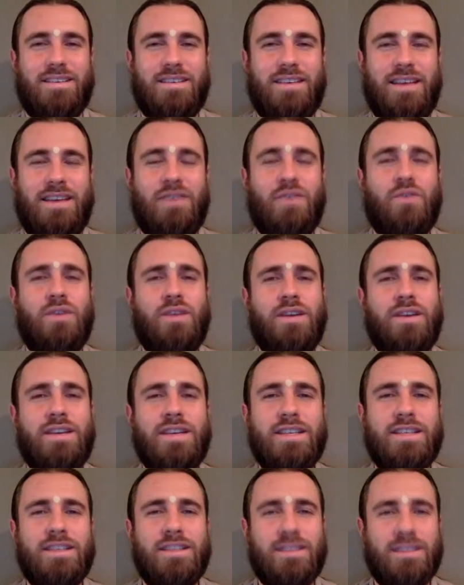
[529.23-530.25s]
And the only
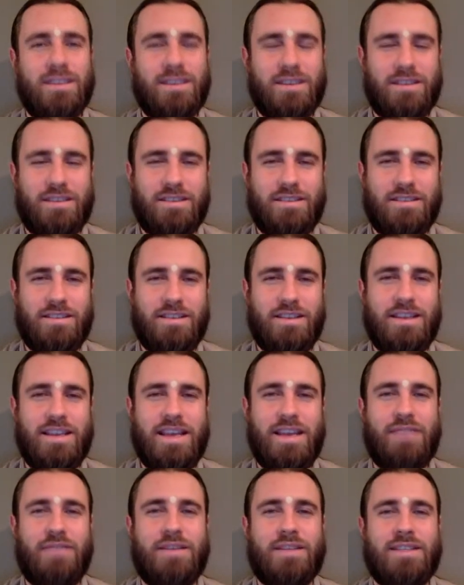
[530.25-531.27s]
reason the
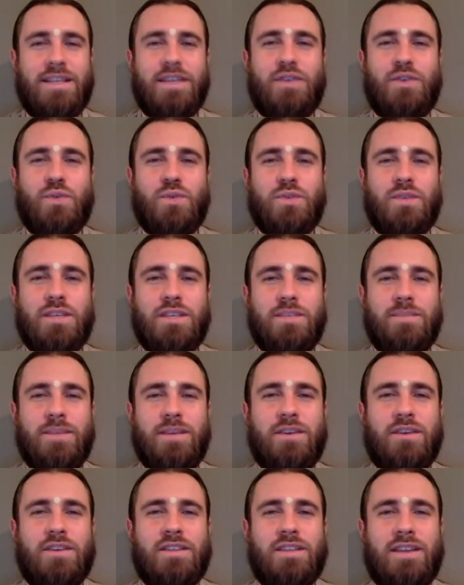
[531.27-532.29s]
Devas, they took these,
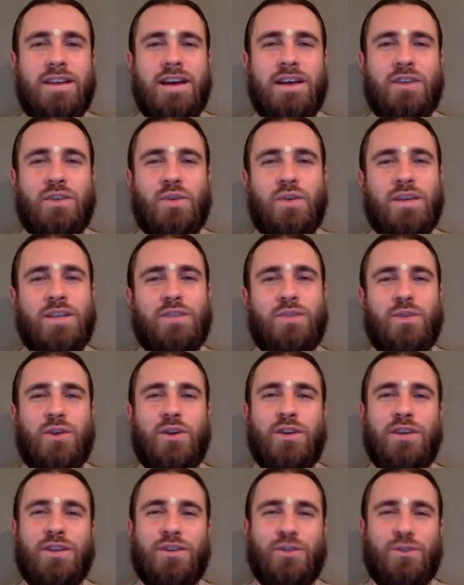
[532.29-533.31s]
because the Asuras were
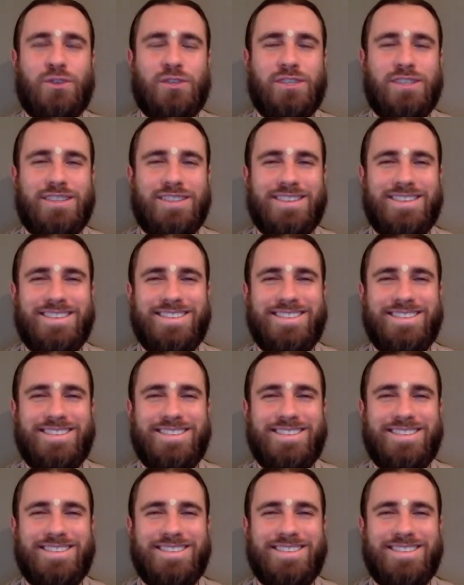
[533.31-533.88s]
not interested.